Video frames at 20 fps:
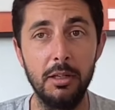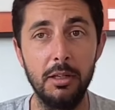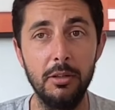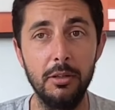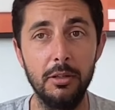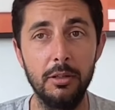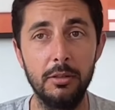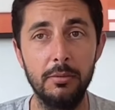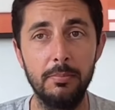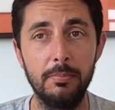
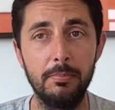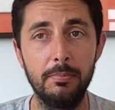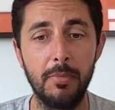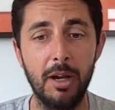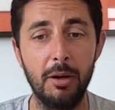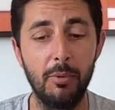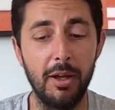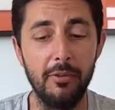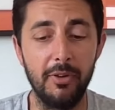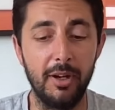neither
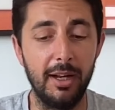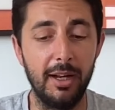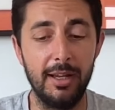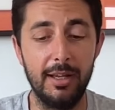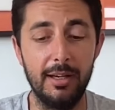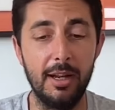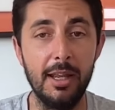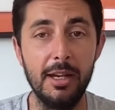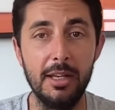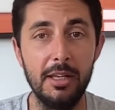my wife and i
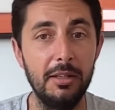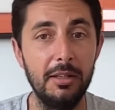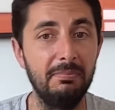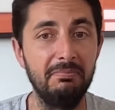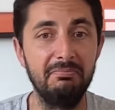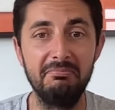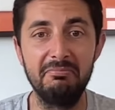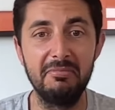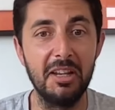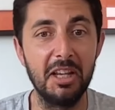had any
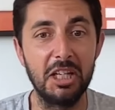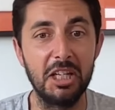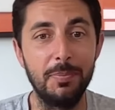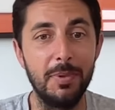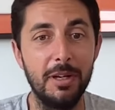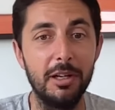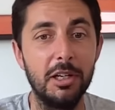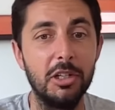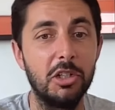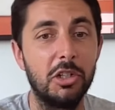
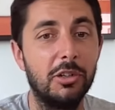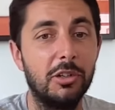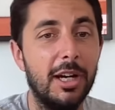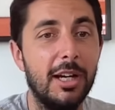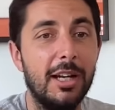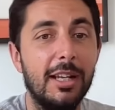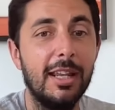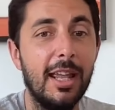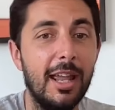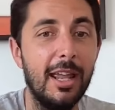experience
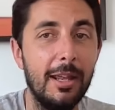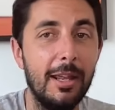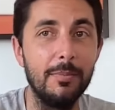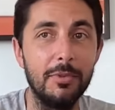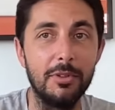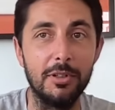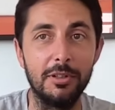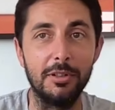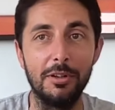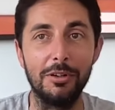creating
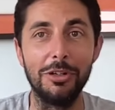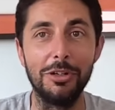games or,